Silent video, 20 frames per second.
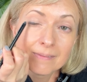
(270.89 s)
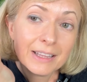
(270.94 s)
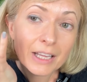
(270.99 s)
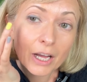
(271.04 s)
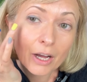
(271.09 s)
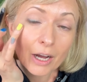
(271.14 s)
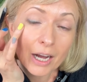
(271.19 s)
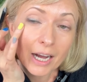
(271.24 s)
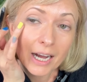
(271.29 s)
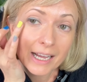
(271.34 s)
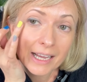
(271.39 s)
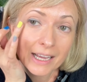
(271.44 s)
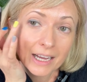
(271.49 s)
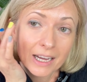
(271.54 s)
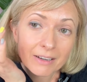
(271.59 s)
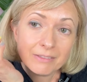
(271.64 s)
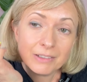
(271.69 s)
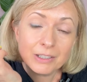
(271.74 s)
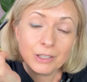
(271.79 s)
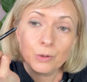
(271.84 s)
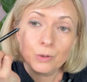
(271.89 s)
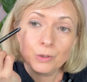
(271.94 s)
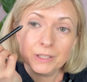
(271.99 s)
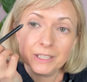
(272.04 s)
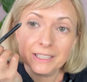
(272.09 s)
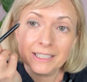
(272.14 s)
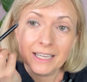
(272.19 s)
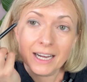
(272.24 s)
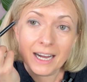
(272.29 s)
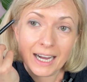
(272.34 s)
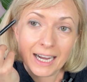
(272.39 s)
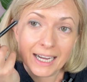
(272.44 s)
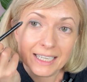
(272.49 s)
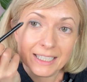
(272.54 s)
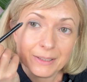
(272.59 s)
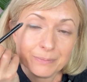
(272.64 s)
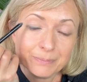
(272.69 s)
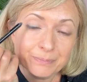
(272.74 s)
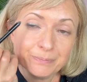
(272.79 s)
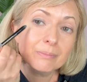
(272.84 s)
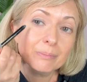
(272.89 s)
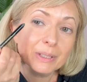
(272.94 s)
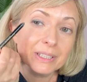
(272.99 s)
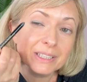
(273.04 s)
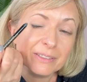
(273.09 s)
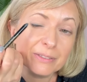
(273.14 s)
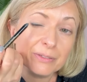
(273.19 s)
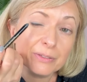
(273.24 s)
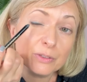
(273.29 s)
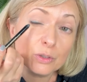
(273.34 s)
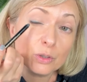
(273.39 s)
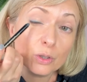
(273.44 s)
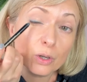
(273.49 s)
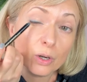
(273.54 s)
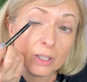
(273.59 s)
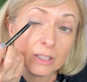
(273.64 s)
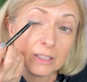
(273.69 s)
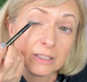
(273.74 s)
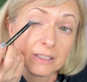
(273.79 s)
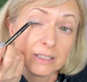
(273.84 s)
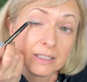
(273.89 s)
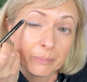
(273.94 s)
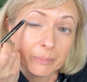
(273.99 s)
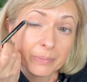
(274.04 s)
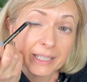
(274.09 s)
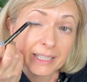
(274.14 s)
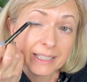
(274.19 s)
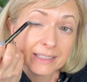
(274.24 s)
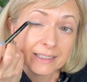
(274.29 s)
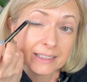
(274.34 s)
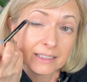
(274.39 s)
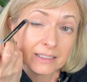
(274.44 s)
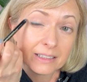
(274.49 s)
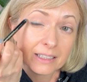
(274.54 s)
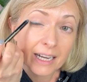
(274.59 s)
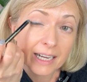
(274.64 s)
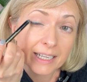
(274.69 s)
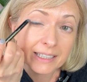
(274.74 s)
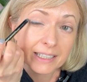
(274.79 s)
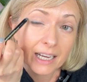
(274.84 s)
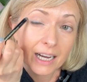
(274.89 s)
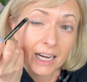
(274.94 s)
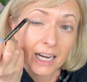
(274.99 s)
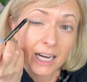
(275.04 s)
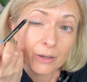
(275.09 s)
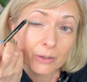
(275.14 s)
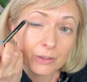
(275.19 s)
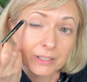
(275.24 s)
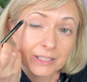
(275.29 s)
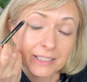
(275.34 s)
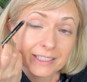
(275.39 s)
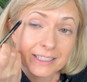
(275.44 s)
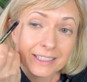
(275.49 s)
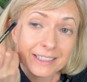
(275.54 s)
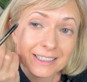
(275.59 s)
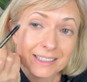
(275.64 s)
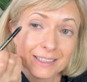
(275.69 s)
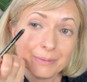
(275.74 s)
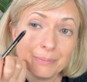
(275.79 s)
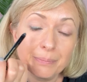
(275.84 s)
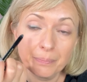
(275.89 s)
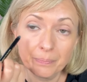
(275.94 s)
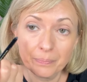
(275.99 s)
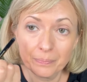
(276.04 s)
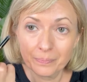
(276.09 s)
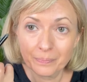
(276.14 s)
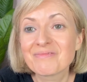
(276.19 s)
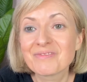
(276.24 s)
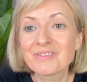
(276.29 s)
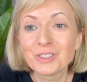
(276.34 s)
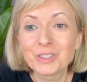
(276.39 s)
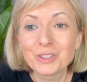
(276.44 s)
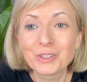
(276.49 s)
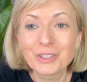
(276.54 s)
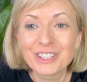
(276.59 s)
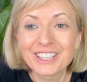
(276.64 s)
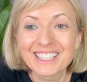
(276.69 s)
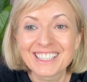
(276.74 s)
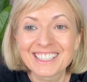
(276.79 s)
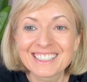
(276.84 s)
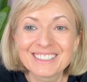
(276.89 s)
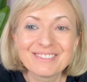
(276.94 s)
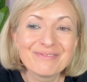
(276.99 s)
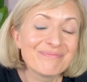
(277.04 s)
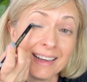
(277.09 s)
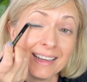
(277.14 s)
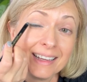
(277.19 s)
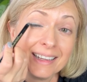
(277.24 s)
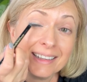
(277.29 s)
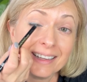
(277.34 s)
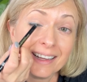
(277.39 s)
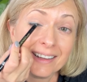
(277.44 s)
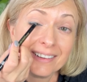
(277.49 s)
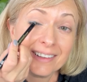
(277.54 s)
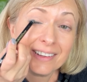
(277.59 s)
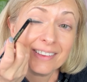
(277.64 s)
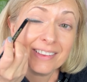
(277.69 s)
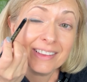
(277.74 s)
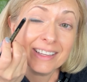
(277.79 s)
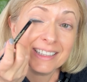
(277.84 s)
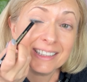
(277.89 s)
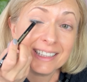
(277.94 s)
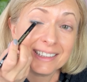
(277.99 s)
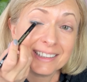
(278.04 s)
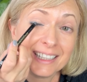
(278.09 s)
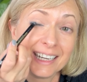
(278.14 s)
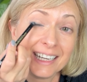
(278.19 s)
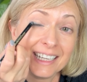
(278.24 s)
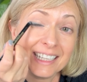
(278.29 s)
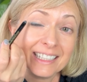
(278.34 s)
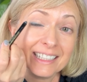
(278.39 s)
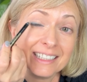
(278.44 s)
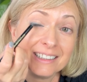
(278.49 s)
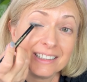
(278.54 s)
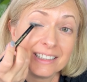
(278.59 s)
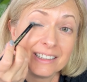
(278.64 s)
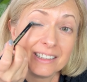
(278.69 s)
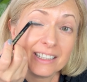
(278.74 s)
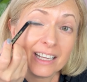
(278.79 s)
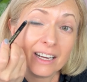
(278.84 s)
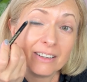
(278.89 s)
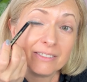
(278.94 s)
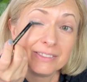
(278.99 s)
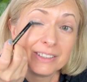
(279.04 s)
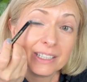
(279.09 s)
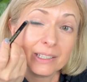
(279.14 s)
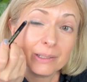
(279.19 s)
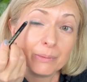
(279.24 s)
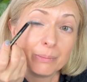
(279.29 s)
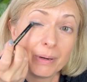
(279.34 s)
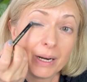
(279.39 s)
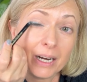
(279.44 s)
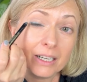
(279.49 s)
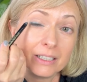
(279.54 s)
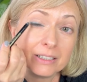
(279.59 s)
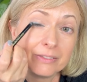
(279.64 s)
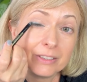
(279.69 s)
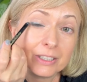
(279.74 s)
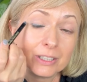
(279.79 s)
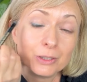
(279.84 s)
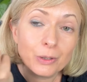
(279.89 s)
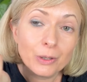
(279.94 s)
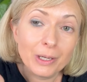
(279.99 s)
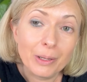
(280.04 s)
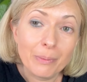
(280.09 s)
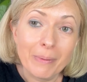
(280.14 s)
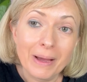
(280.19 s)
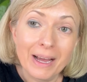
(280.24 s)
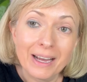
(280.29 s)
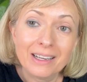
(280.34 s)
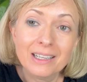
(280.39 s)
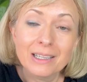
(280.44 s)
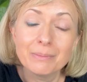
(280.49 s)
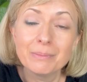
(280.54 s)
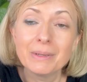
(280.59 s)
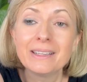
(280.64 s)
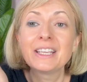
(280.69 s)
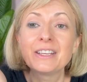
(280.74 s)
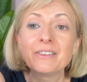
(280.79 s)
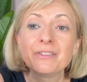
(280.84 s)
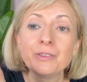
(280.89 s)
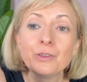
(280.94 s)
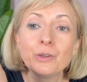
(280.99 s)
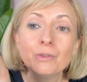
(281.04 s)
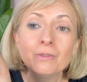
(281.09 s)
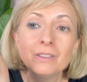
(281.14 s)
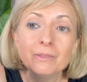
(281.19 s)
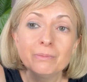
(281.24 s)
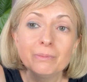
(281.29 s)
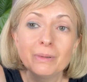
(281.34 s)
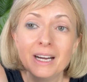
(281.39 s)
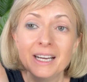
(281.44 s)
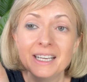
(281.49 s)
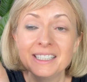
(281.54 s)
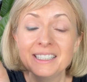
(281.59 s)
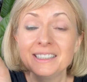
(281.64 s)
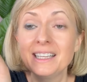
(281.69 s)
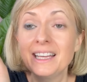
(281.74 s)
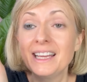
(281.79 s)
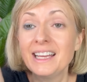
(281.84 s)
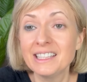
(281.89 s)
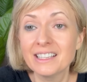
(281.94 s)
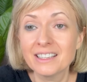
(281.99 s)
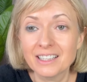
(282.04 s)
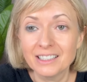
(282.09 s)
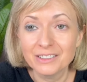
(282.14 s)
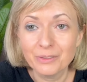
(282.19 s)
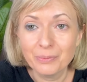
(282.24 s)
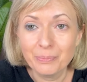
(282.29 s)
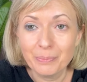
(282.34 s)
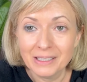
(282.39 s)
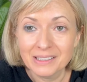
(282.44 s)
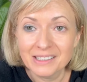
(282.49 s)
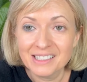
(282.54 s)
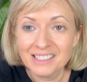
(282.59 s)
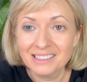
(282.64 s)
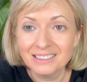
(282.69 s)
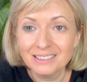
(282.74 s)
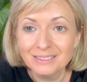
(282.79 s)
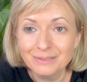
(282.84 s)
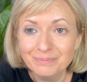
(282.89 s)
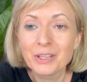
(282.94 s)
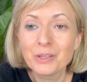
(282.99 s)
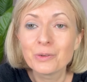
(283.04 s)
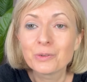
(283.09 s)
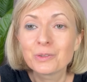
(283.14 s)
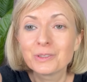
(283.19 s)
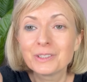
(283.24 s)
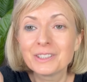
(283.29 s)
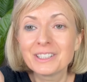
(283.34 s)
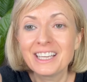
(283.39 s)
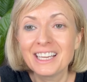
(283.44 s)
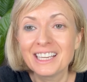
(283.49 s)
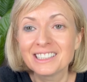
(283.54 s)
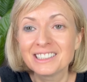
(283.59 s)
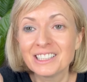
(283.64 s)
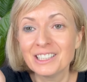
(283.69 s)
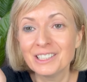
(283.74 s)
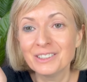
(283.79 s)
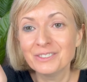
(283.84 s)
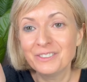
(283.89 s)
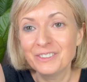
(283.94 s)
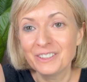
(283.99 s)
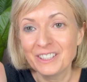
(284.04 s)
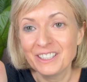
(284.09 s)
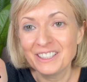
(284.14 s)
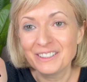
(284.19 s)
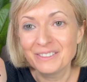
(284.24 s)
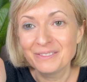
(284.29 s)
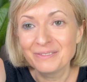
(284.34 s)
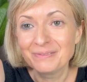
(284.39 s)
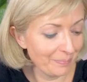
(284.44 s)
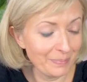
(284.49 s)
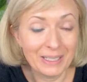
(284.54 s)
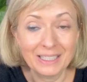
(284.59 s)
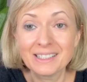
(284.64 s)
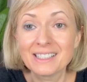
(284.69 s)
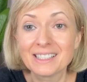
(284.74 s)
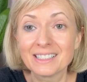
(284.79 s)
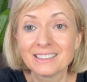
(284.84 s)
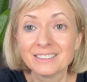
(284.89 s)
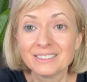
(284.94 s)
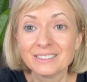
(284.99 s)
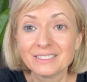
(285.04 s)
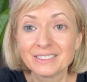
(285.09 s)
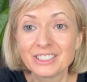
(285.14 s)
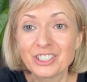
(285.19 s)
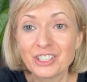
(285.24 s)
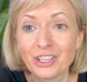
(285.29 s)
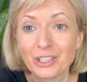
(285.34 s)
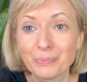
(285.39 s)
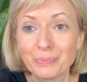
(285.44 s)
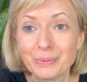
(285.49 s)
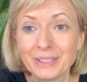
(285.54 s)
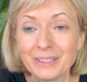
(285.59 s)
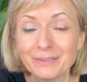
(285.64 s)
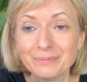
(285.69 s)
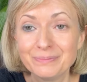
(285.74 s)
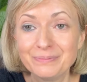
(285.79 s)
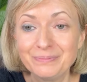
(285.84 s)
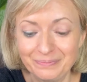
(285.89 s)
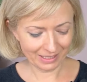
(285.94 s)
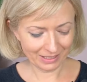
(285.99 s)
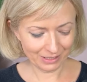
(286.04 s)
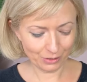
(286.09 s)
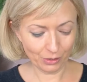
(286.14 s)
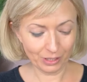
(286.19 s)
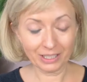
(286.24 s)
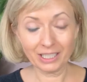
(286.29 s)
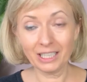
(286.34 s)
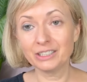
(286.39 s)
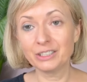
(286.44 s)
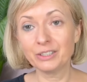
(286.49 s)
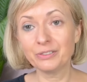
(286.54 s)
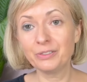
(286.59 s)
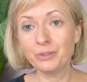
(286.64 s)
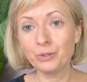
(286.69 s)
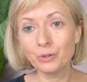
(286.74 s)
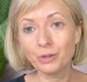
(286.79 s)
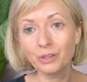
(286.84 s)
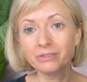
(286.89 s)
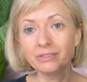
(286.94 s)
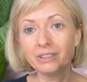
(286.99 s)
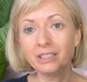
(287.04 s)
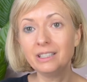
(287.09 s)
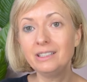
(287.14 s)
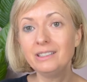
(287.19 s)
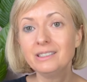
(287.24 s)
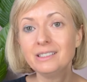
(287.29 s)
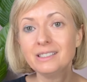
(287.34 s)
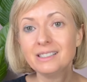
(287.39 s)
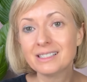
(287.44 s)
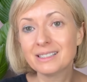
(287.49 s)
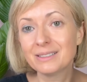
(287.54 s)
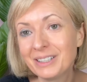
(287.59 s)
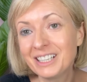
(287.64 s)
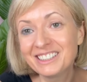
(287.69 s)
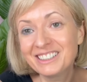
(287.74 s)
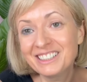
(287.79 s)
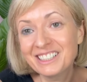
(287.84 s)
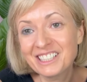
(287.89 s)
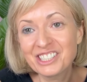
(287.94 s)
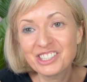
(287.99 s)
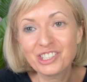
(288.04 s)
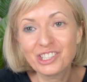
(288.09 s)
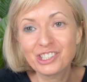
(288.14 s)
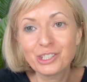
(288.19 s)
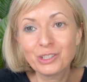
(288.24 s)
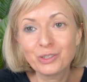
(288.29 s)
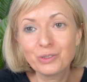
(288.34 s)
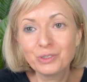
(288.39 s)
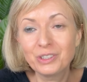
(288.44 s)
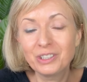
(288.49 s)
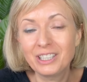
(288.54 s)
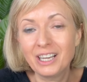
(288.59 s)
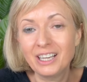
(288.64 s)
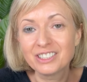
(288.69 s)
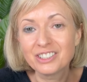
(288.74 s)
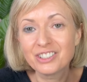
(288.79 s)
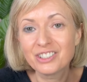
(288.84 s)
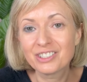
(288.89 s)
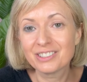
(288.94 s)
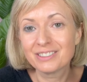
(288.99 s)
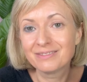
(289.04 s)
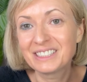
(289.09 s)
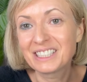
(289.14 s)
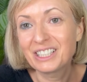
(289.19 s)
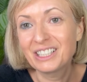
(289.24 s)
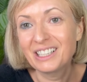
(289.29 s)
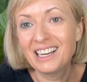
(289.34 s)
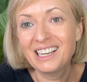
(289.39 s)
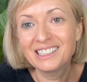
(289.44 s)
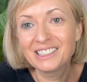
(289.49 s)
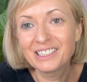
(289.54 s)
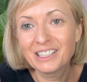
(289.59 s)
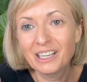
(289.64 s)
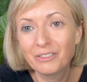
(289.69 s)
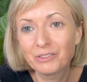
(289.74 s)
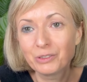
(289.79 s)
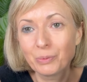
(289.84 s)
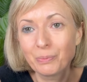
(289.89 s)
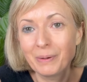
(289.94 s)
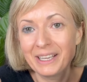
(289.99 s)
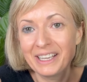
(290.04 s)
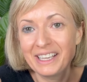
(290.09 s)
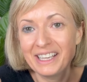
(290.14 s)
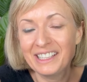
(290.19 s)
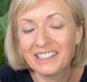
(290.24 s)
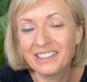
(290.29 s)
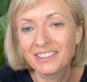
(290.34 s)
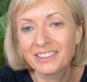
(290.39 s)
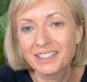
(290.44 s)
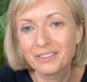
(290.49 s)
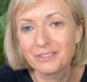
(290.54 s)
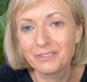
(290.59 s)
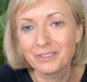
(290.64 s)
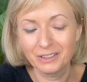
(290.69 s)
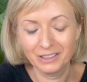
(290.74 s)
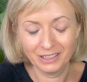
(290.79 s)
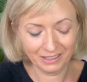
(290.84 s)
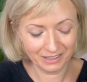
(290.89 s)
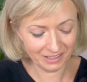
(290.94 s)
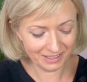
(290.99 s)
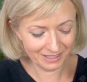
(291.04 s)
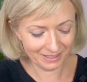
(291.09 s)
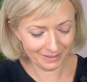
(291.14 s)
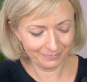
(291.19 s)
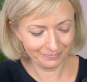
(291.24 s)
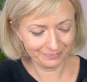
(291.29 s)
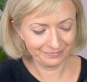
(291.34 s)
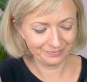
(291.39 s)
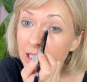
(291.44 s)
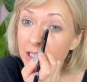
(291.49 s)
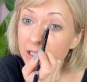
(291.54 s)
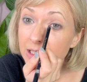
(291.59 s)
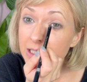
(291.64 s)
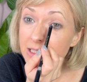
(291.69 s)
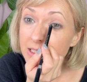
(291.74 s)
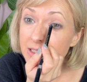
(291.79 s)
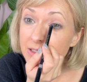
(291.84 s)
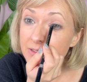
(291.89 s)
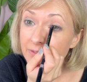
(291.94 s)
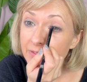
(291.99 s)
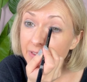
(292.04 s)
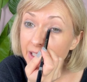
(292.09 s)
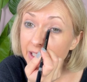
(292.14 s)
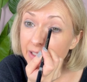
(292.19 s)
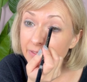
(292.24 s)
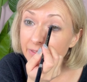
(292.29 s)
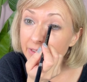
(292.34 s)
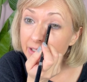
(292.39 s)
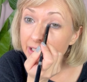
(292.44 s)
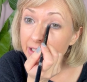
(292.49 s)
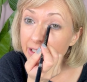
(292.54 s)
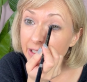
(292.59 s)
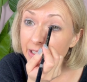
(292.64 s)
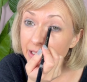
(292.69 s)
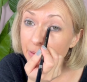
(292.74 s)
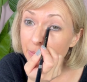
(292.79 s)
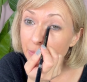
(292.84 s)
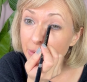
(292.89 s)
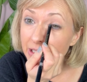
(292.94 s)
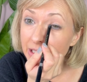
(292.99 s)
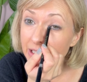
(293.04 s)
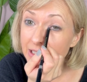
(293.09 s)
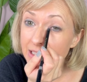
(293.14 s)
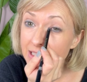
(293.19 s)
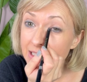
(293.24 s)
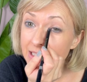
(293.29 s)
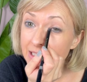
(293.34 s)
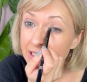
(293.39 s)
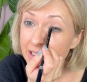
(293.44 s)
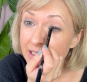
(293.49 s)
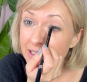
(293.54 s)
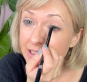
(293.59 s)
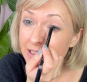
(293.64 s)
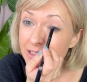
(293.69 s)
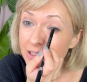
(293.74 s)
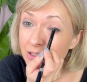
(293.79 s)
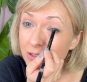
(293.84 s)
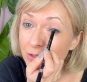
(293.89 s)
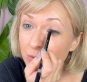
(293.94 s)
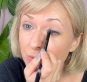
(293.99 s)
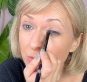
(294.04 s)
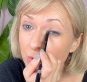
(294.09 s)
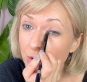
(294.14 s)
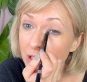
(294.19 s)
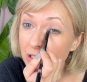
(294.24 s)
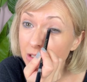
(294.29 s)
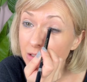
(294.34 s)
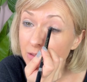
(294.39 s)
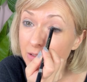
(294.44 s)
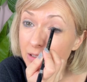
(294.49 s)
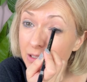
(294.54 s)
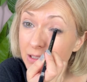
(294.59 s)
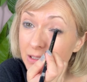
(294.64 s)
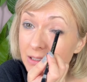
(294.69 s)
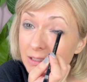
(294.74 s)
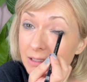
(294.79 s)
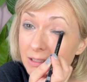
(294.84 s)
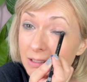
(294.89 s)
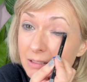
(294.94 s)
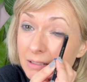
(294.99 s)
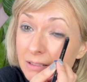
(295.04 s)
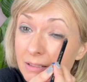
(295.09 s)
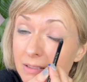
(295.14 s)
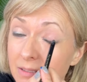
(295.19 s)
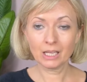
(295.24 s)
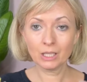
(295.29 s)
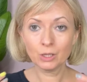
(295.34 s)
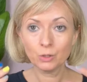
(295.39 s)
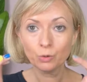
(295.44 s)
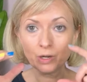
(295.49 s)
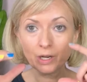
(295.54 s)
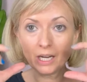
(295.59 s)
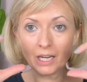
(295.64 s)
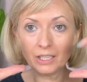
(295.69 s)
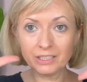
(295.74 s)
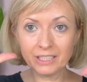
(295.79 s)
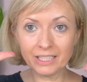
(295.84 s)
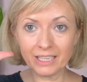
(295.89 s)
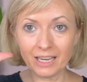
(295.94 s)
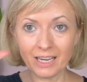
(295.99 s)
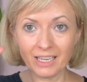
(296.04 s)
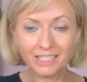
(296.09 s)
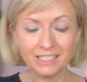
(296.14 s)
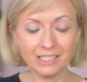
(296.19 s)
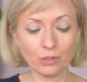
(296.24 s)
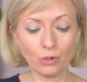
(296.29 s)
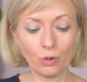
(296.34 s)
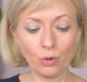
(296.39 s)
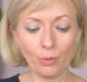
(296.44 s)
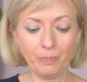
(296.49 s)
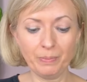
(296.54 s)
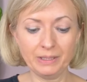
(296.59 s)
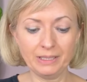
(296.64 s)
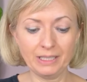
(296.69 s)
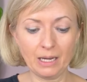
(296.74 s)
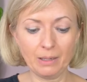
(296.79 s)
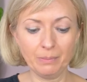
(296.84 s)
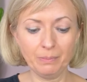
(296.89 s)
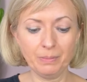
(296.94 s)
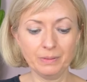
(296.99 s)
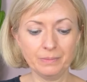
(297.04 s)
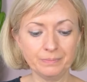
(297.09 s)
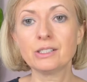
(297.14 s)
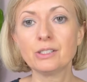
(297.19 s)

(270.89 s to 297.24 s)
Now I have a hooded eye, but if you don't, print the line out here. What do you think? Another thing that I really loved about Victoria Beckham, if you were buying any kind of pencil, you could get a free pencil sharpener. So I got a few of these I think it's just a good touch. Like I don't have to pay anything for this. It is very, very creamy. It's easy to work with. Look how the eyes open up.